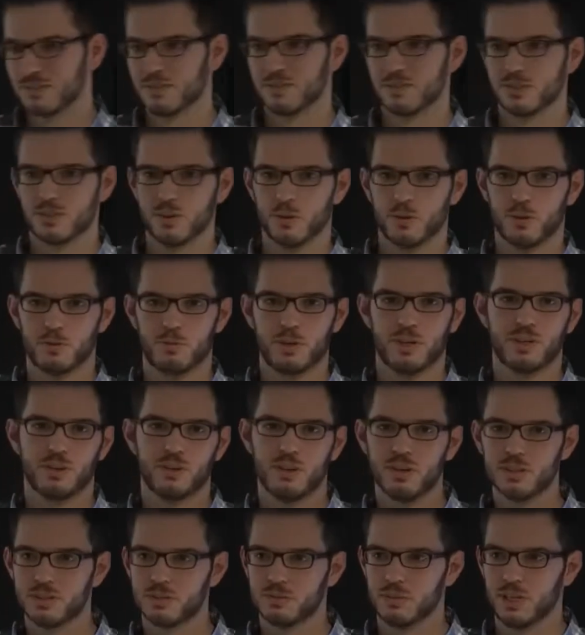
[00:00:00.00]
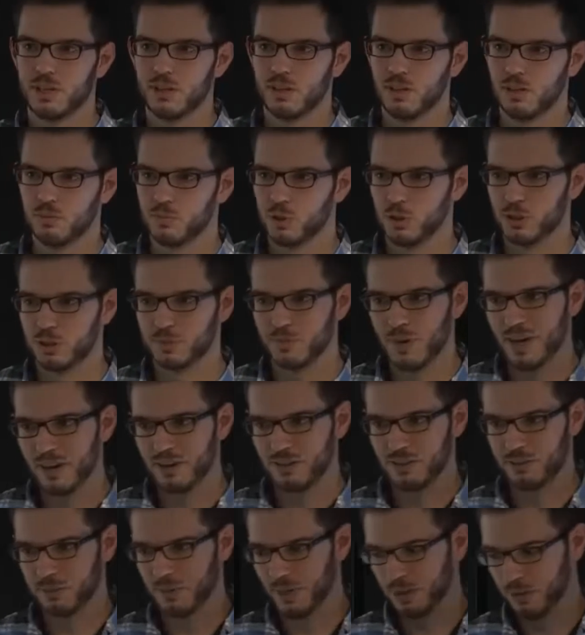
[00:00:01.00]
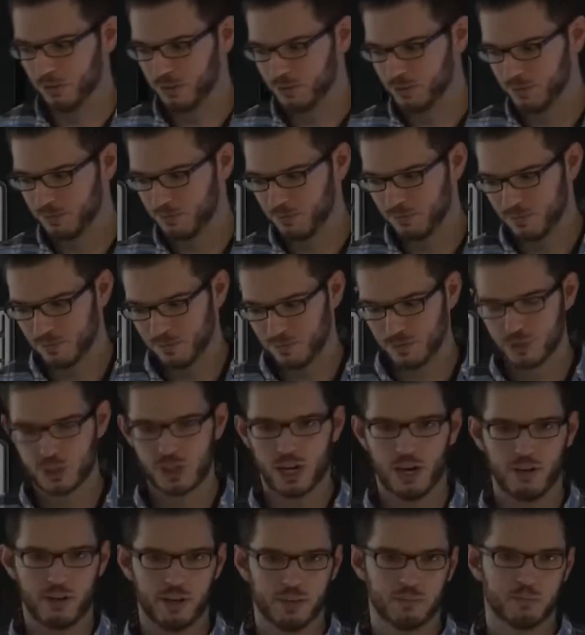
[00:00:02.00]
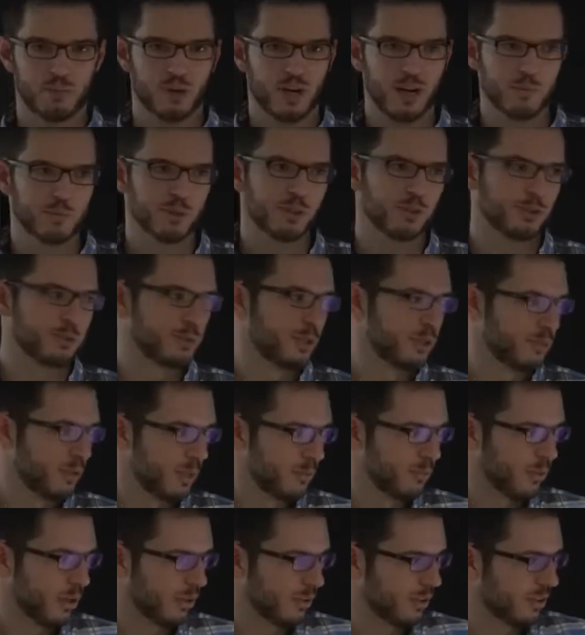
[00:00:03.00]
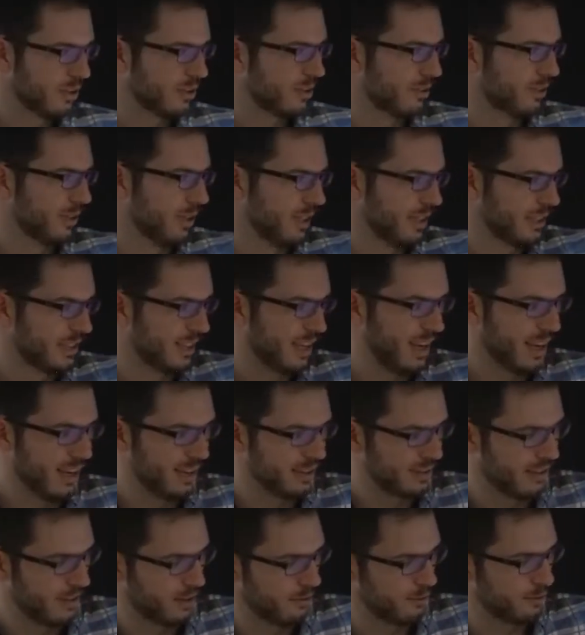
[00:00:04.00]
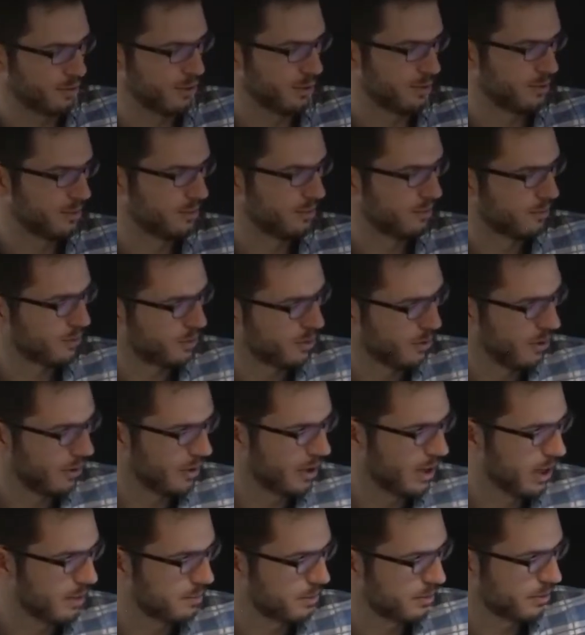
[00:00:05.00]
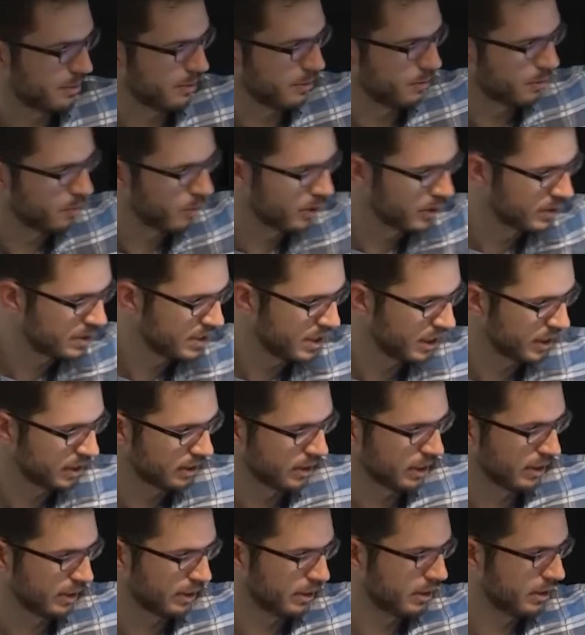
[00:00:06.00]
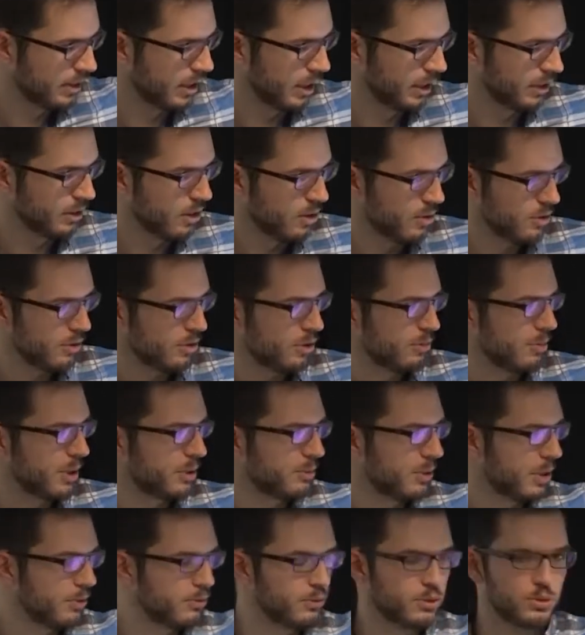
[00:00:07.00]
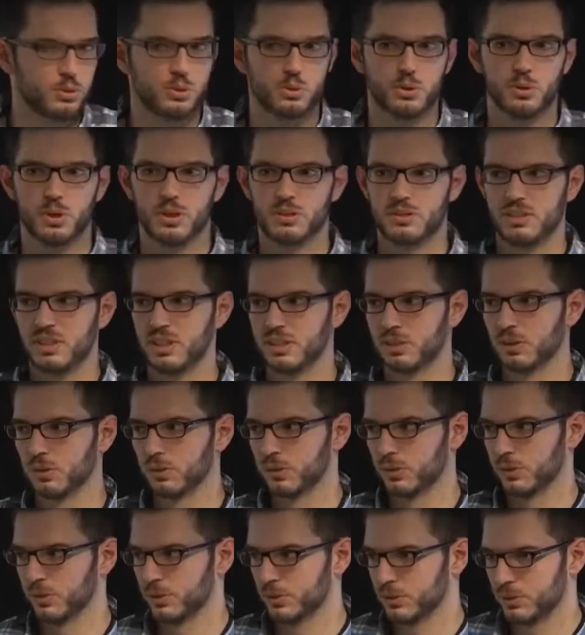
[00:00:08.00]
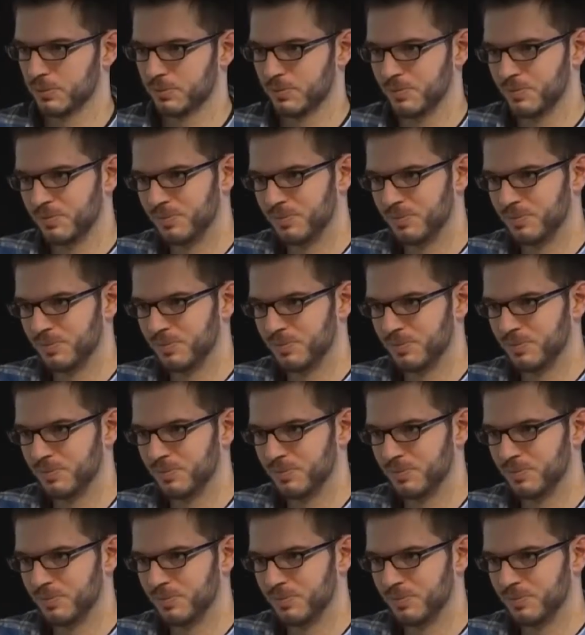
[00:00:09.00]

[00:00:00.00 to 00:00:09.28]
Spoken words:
So we can also be a little more smart about sharing parameters between models. So in this case, I've just drawn up one single encoder, but we have 2 decoders.